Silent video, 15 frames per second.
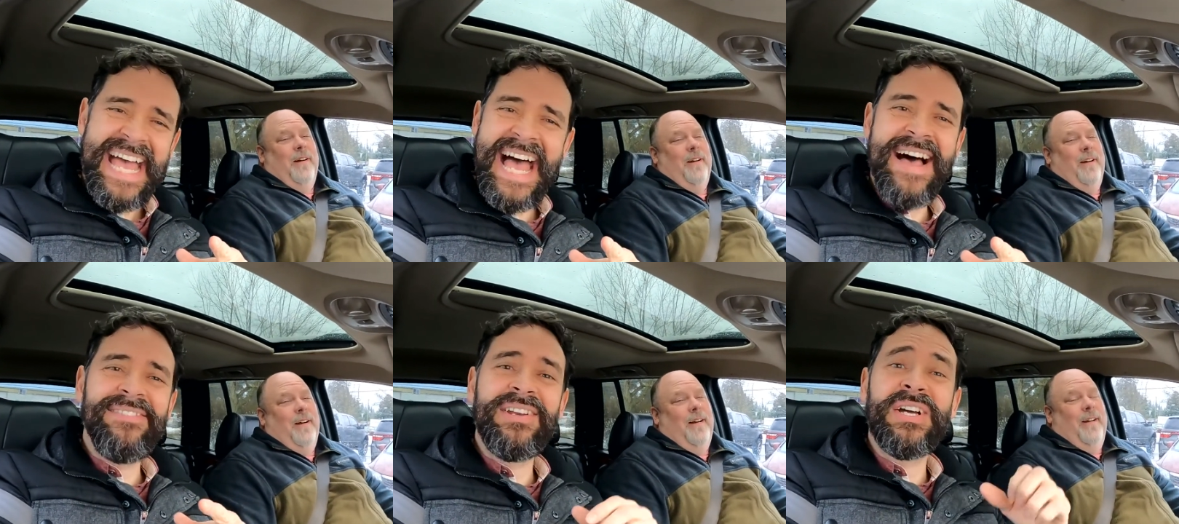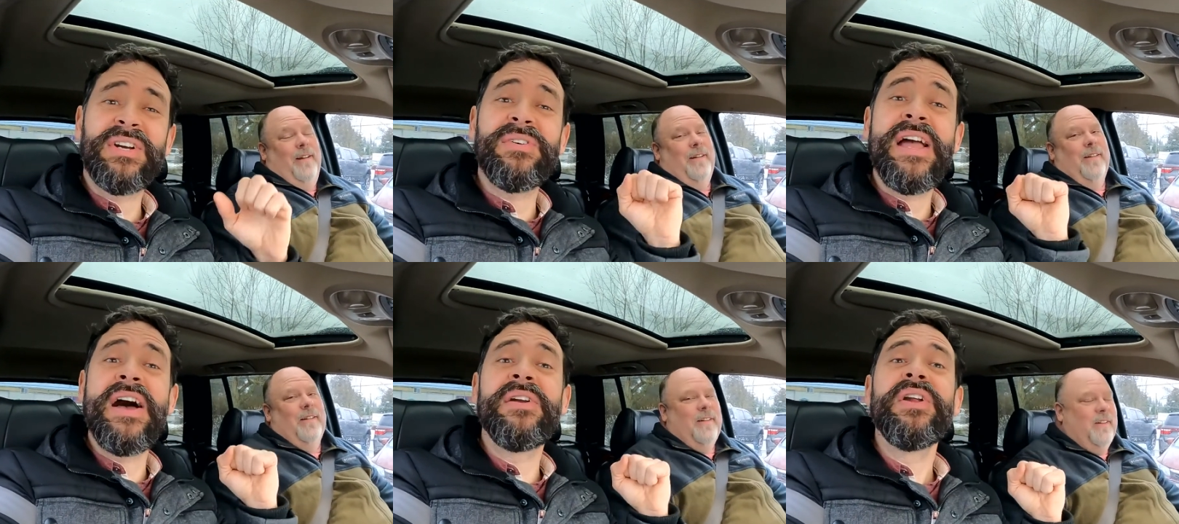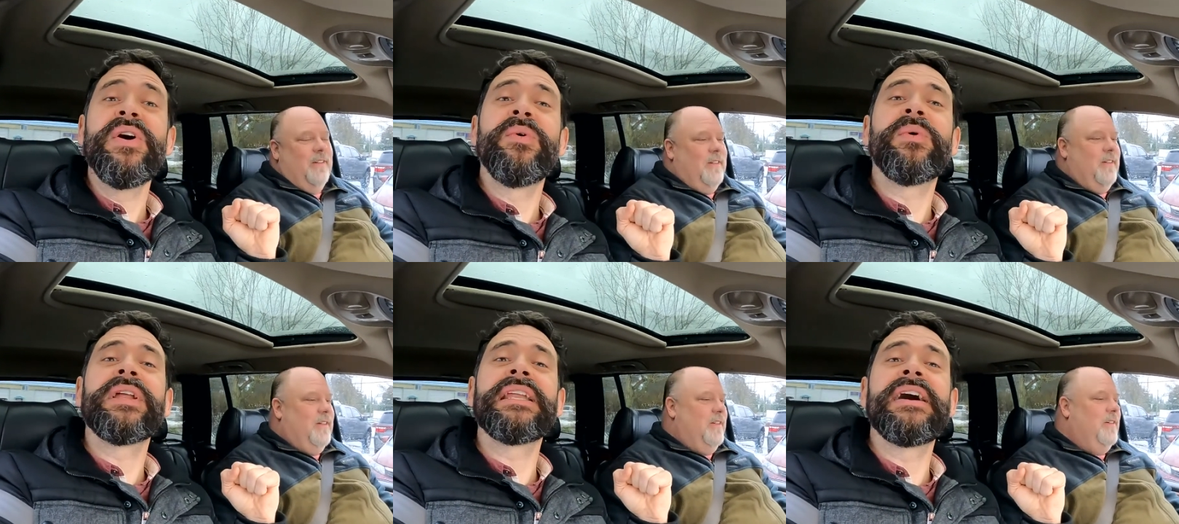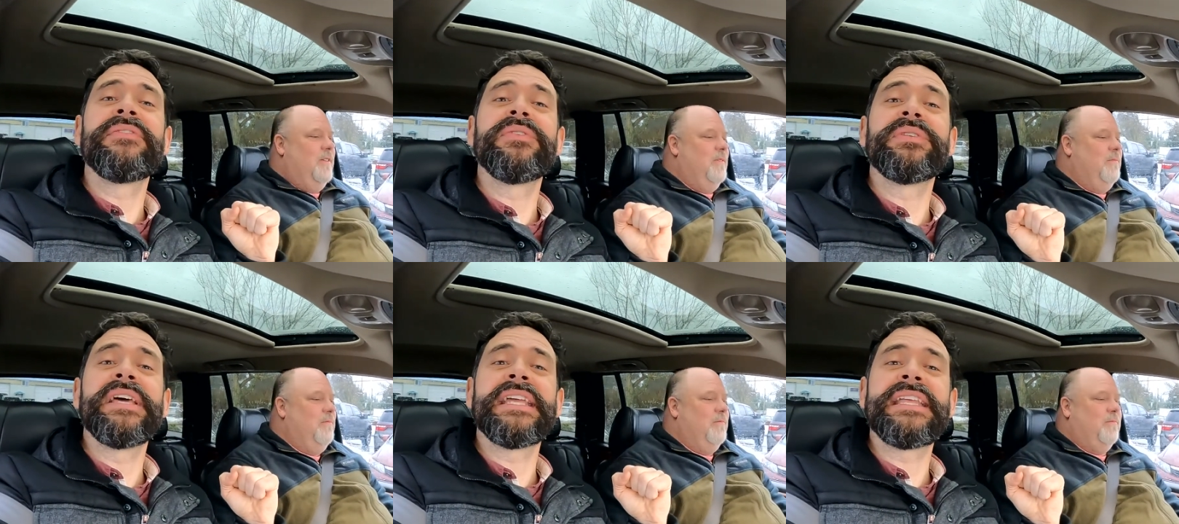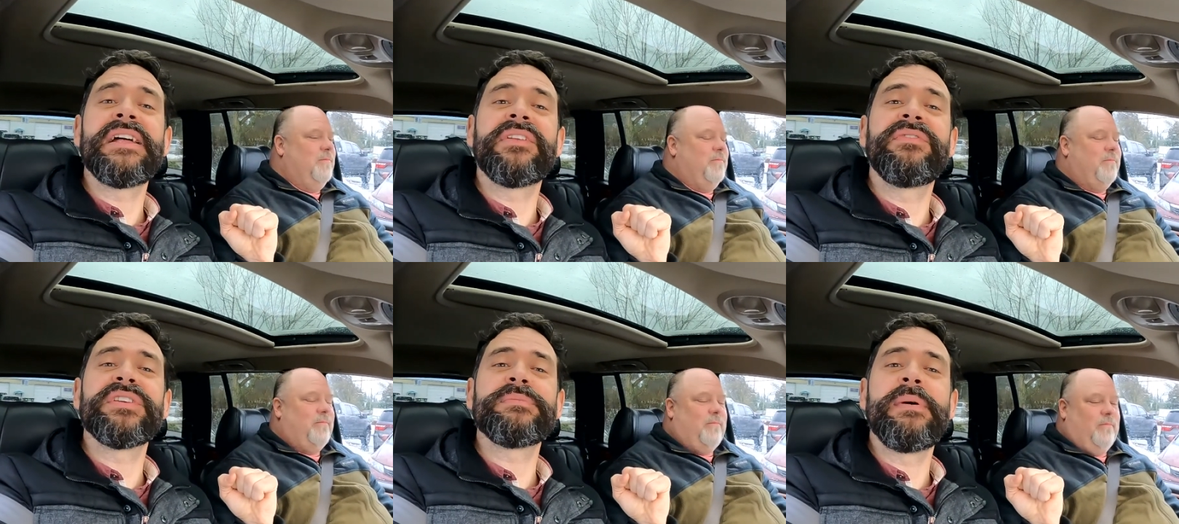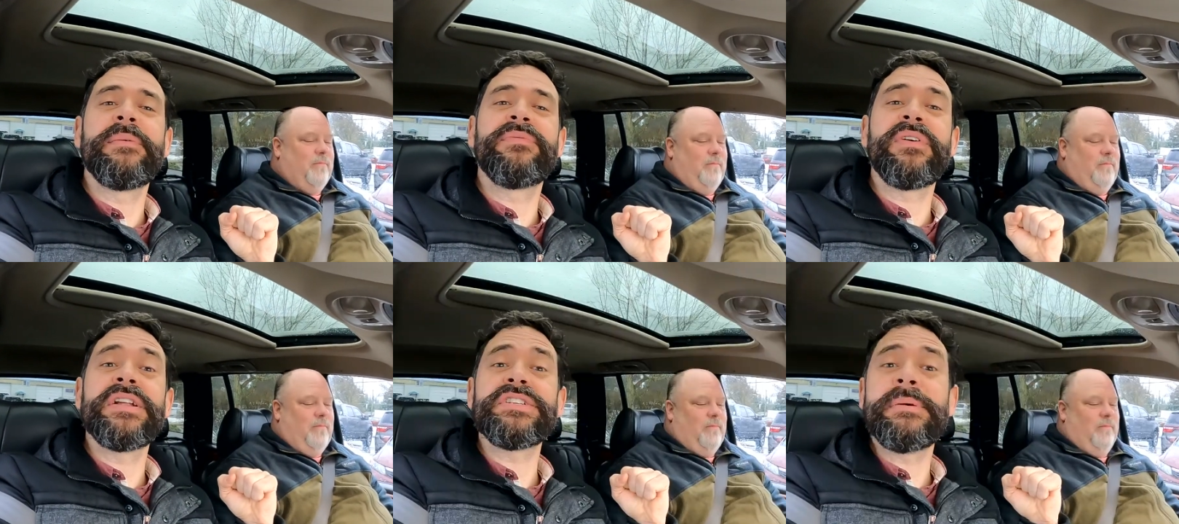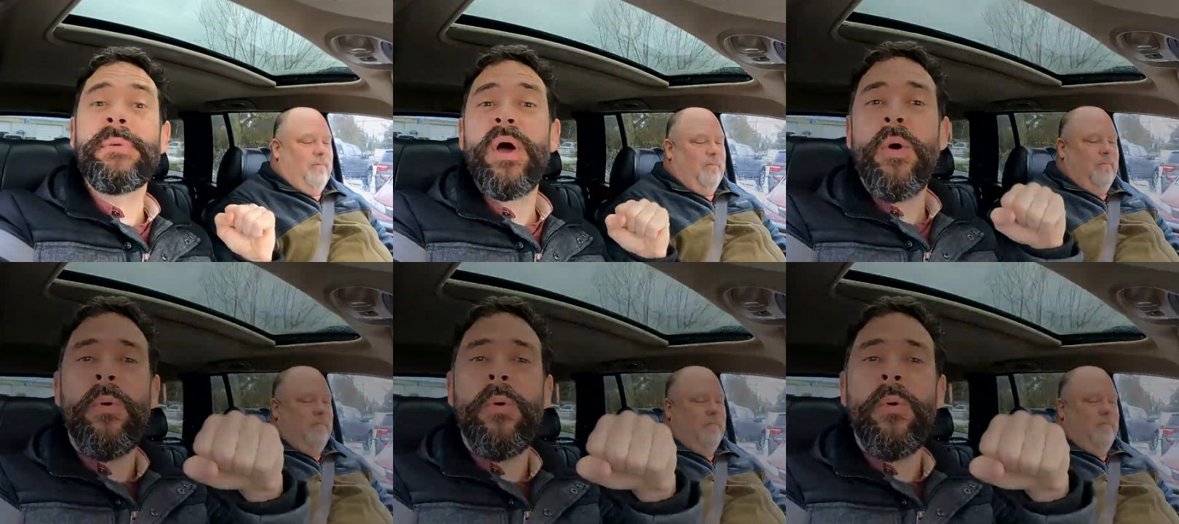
Speaker 1: Have a look around. We love you. We take you out to the fist bump friendship.